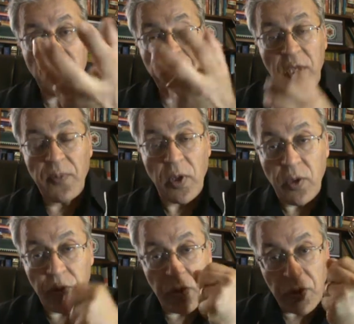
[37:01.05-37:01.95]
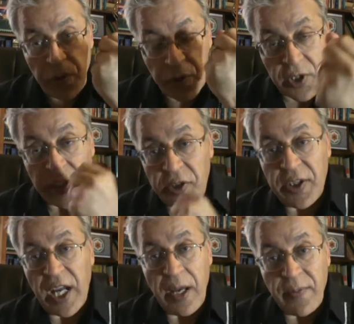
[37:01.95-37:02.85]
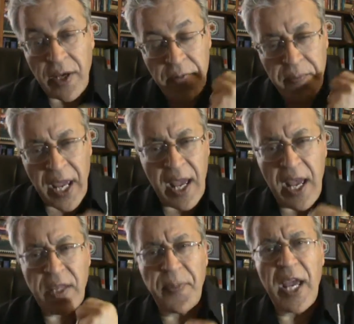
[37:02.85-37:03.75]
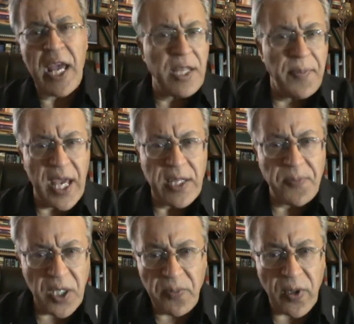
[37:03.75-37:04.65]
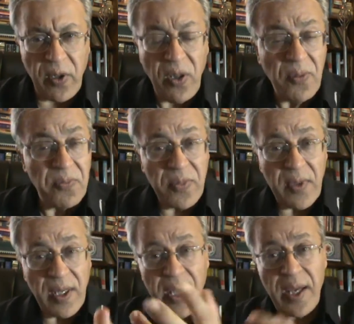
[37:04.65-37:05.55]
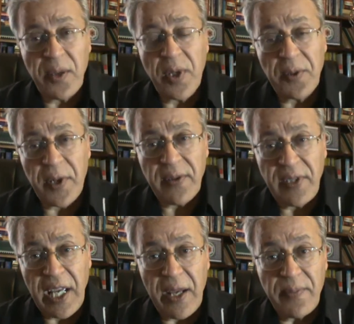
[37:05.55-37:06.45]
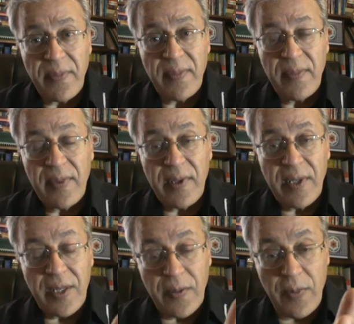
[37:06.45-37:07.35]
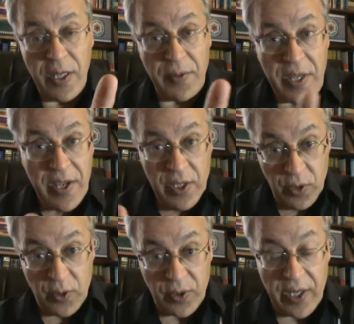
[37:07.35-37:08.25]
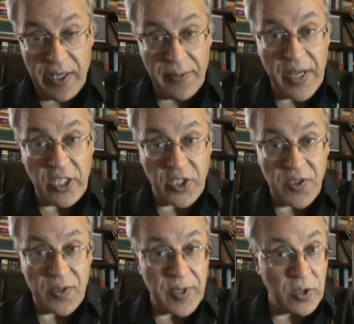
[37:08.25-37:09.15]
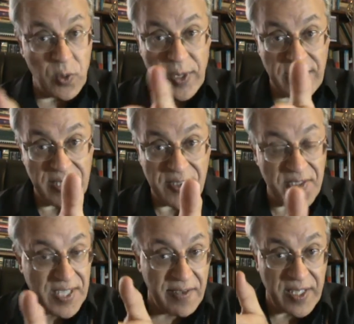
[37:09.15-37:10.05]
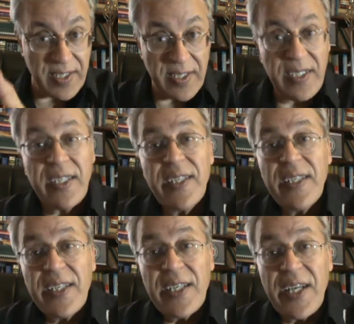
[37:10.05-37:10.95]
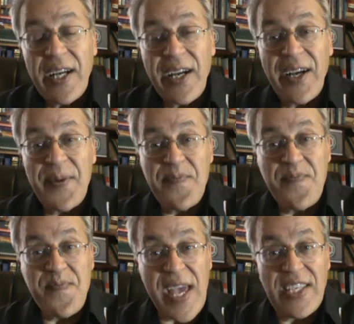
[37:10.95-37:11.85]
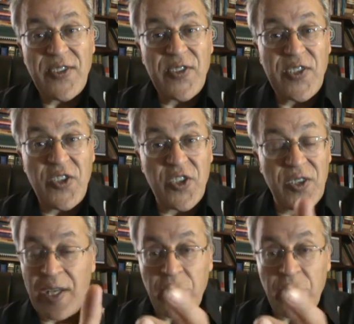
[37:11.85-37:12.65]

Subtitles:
the people who you condemn are bad, bad, bad people. And what about them? The Quran mentions about 27 messengers